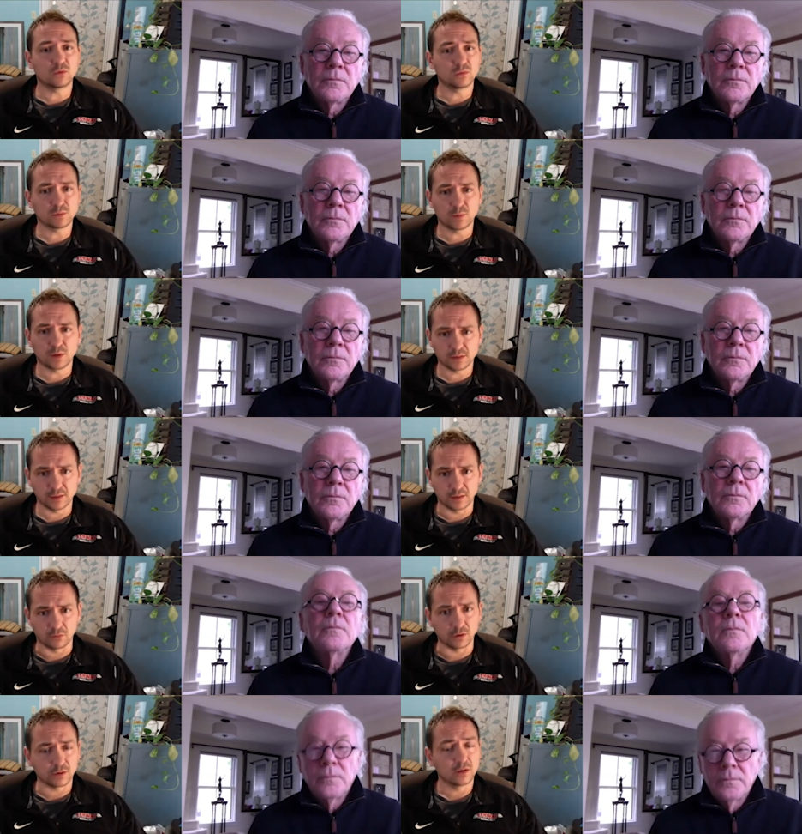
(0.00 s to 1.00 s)
Speaker 1: response
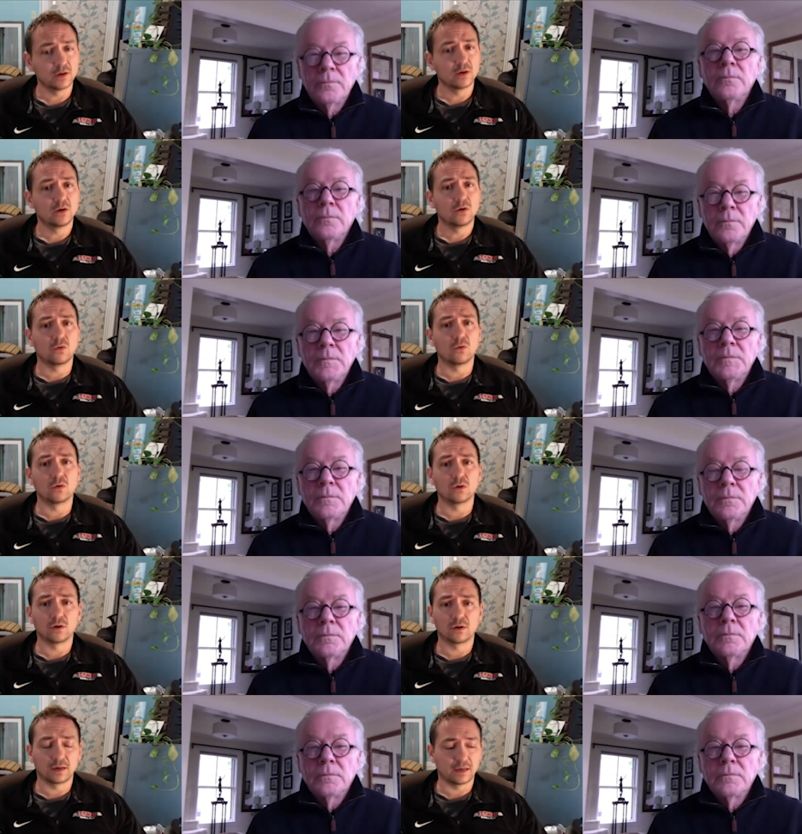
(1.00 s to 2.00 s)
network
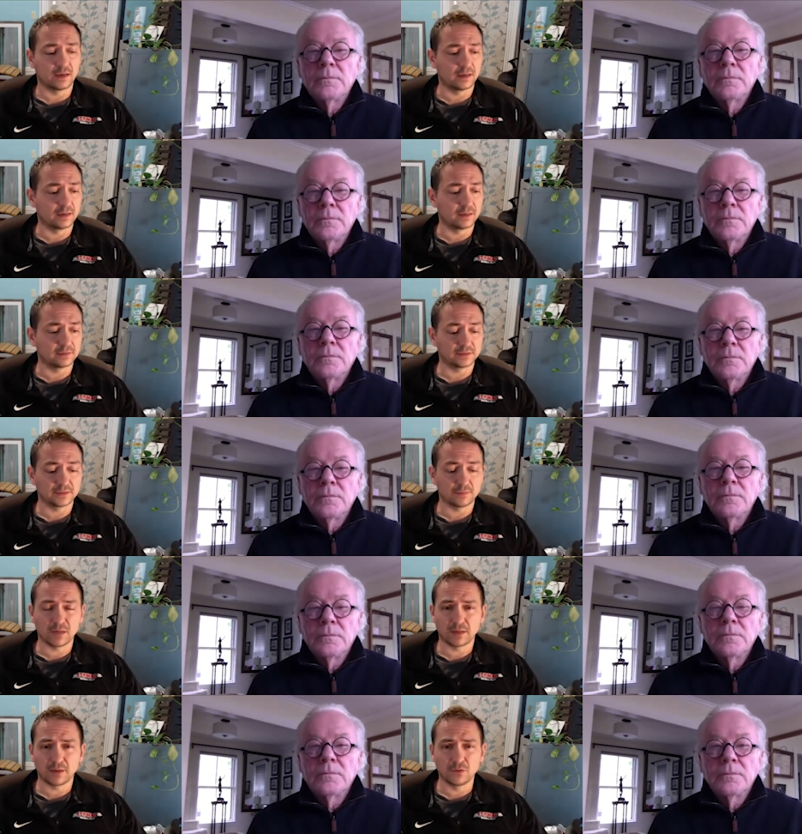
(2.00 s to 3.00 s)
or uh,
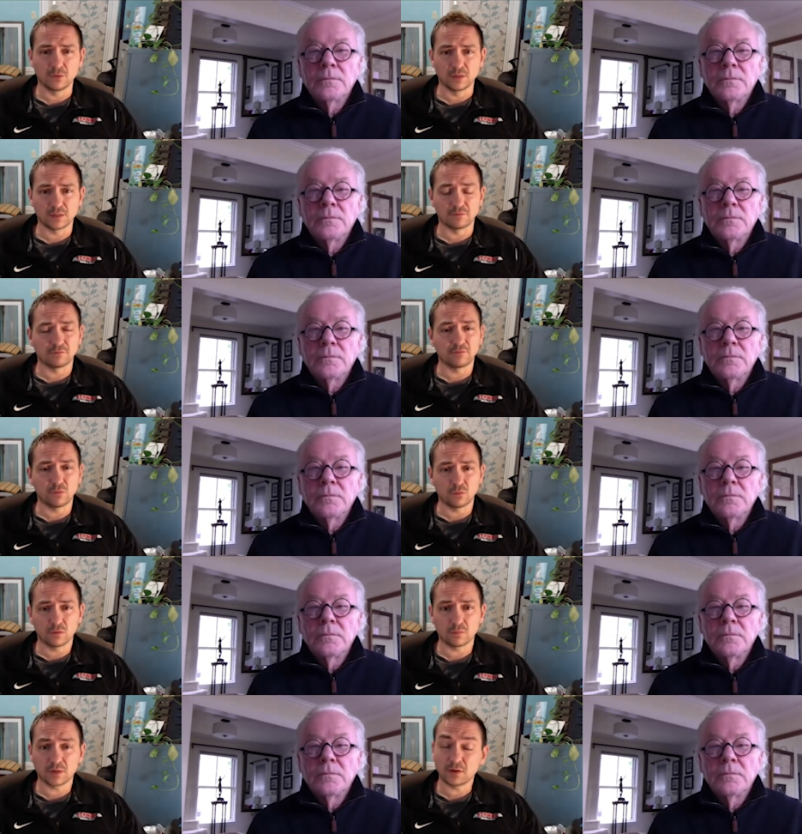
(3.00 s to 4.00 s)
somebody who is
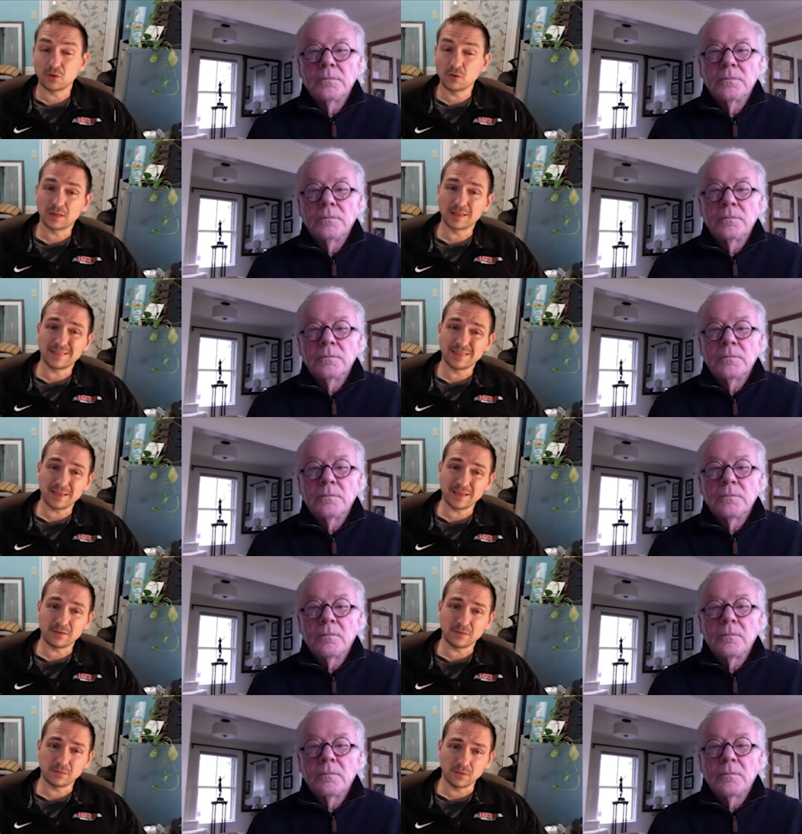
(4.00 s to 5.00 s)
informed who can
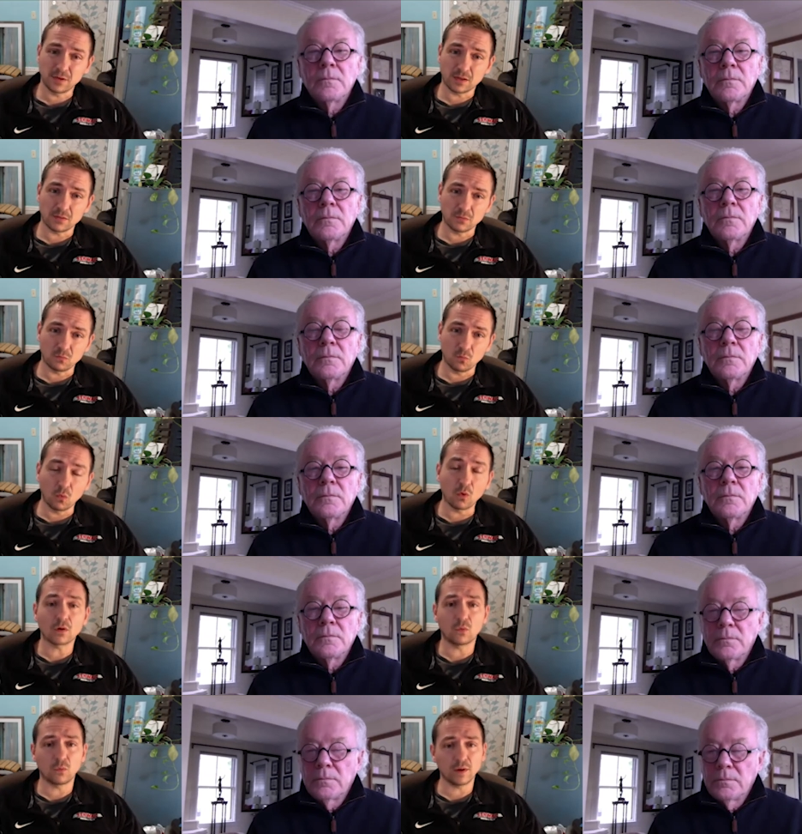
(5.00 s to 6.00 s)
then uh,
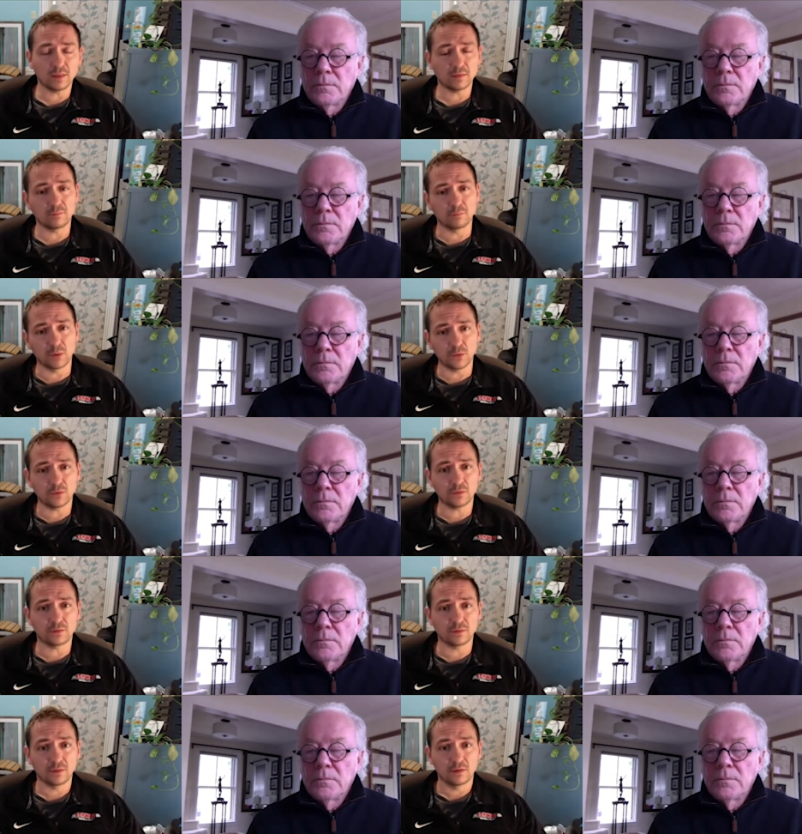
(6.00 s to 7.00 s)
work with both
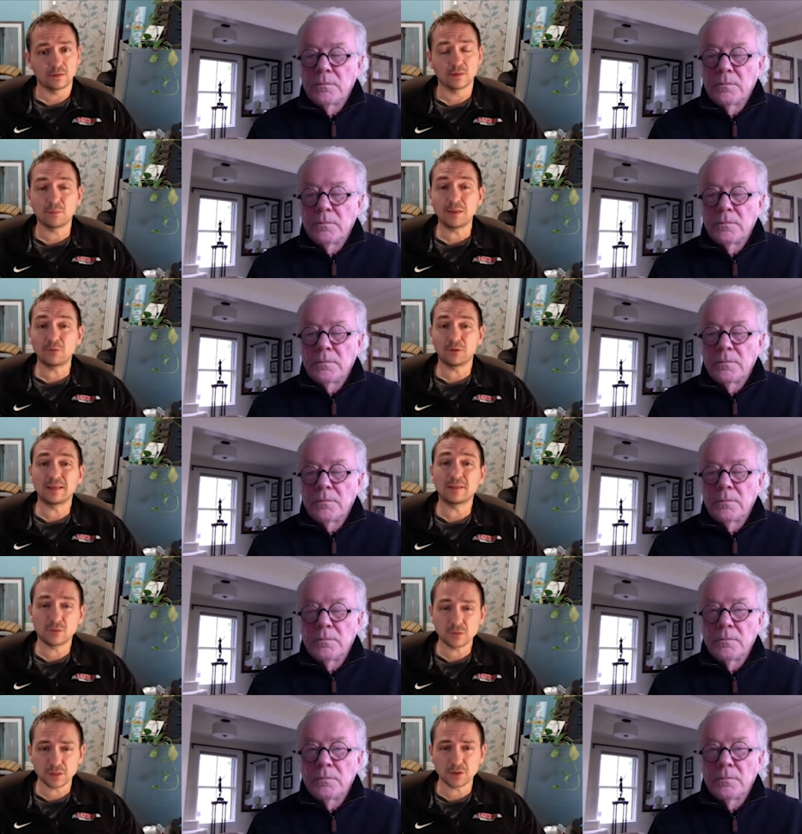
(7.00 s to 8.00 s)
the people in
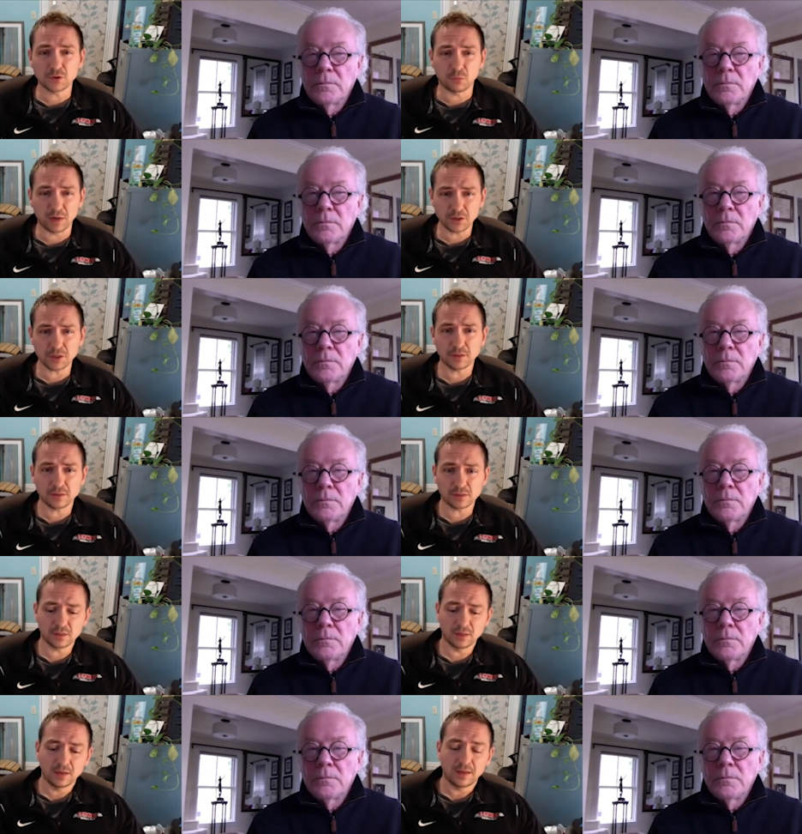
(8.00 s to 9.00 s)
those
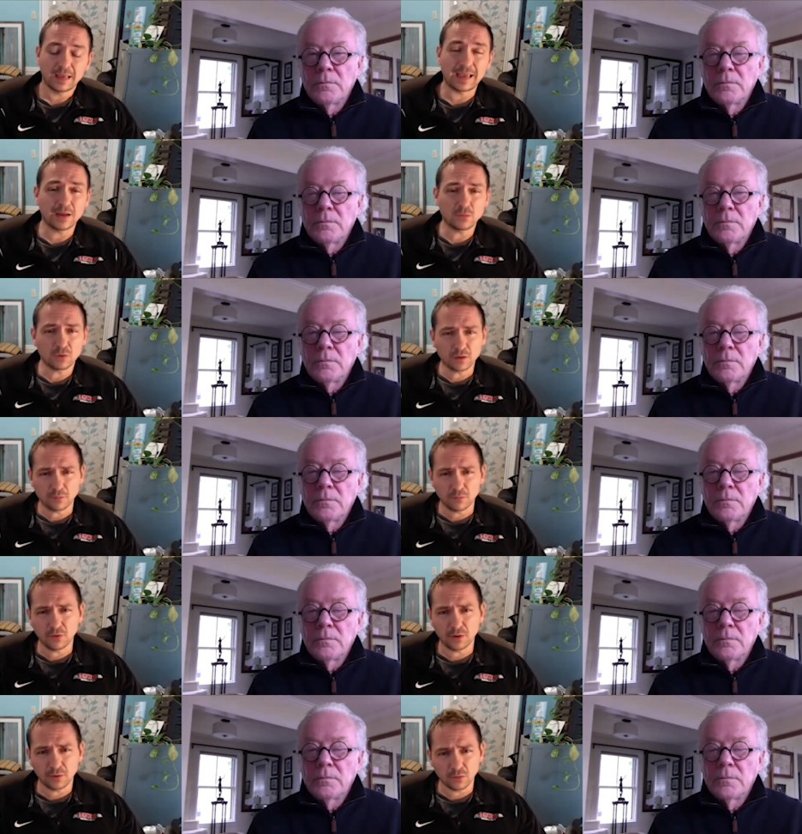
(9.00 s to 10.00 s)
situations and with
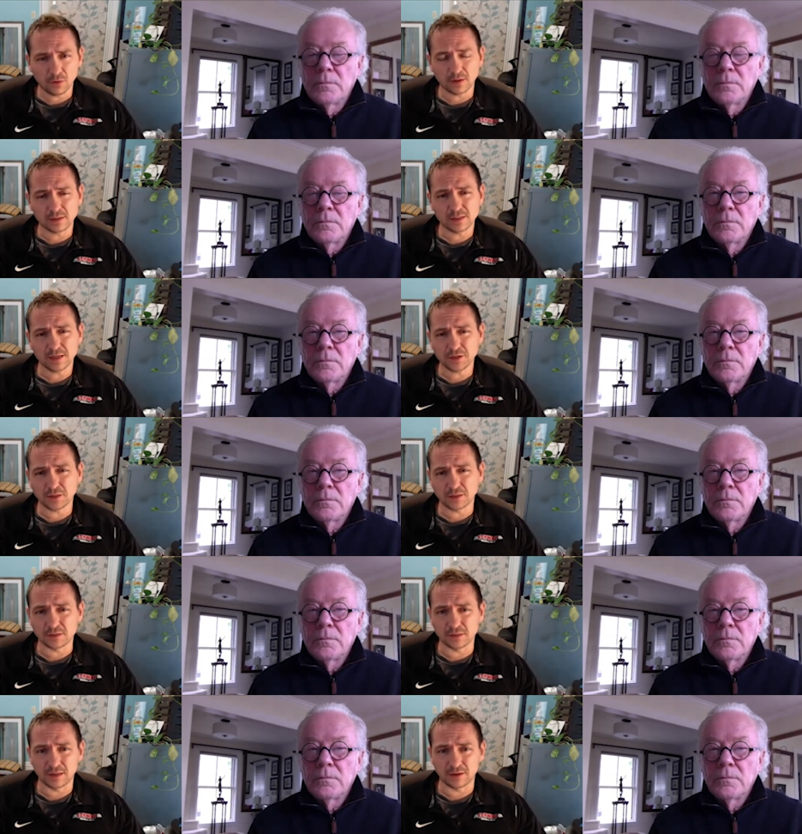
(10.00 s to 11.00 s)
community
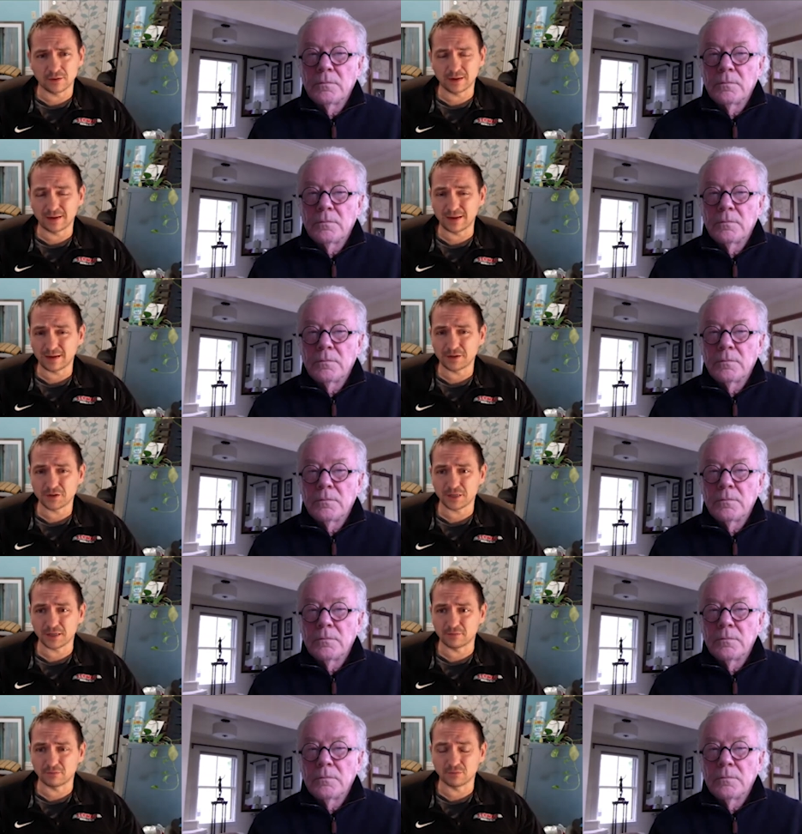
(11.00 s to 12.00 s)
organizations that are engaged
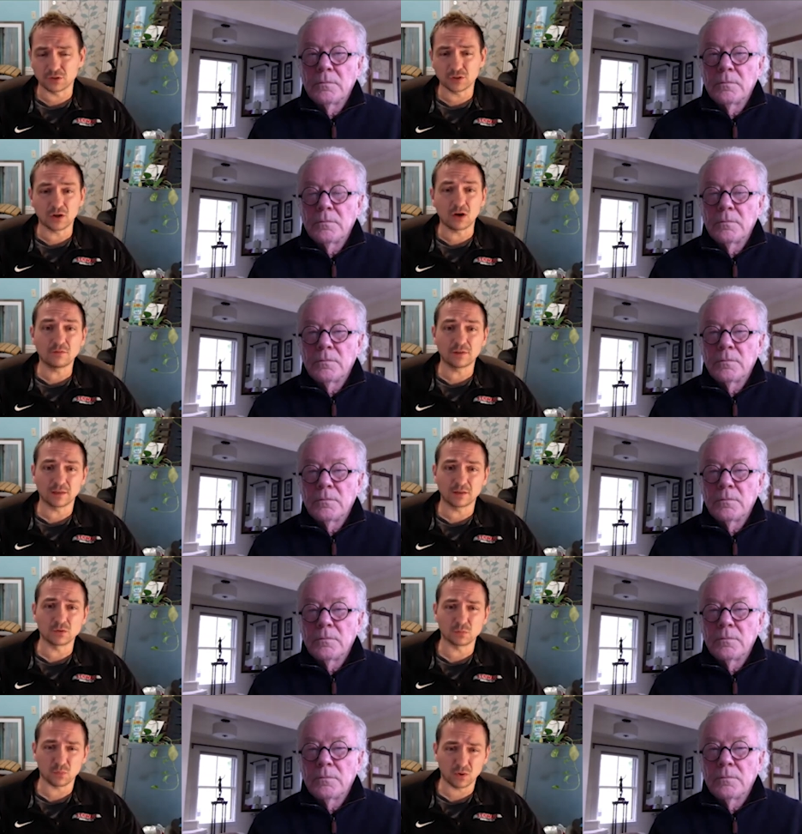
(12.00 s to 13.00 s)
in solving
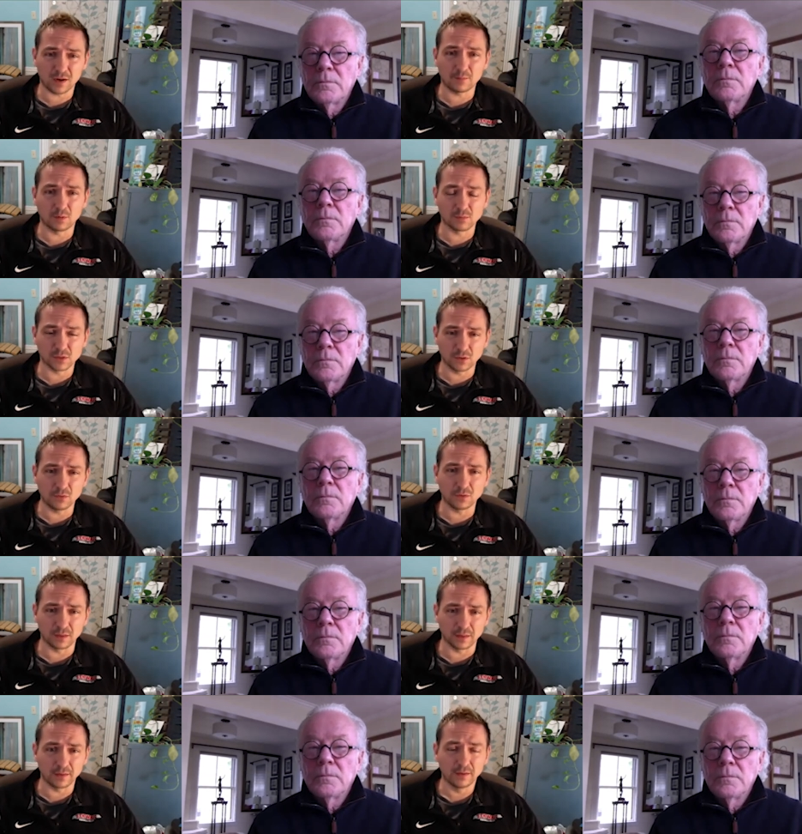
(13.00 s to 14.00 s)
those problems
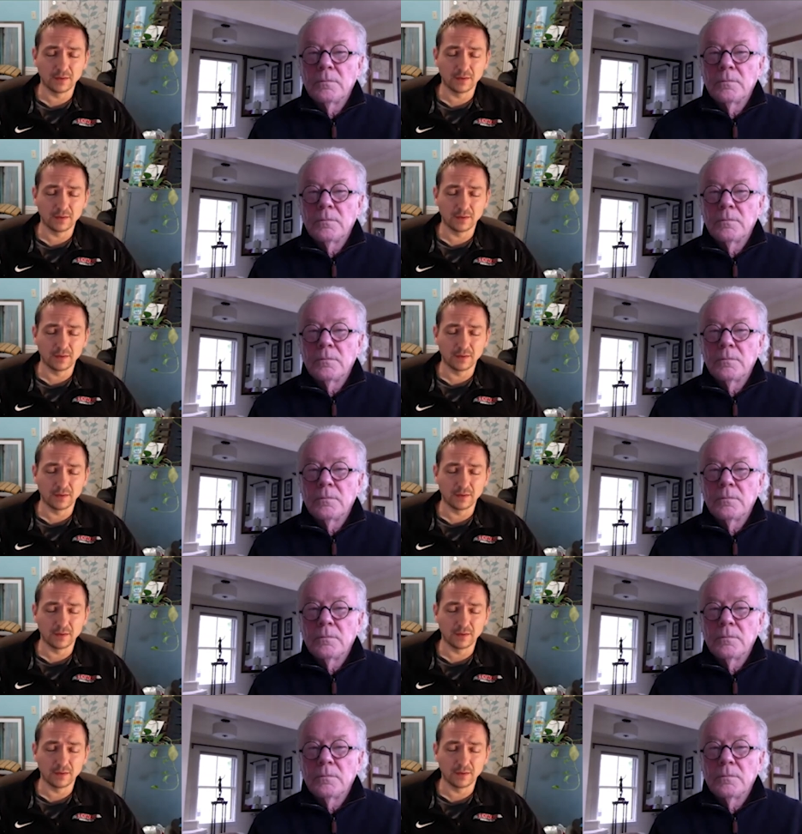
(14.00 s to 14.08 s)
locally